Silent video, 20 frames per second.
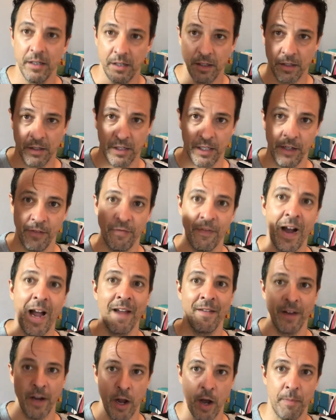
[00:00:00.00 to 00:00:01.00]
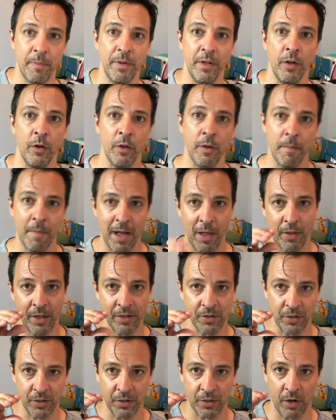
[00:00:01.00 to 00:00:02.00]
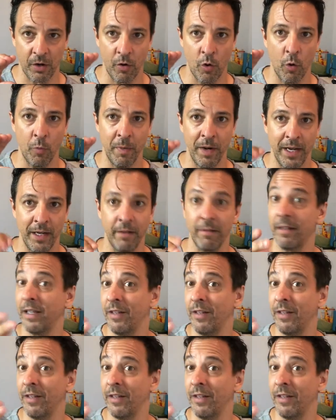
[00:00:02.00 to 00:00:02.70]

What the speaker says: C5 and up. The mouth has to start opening.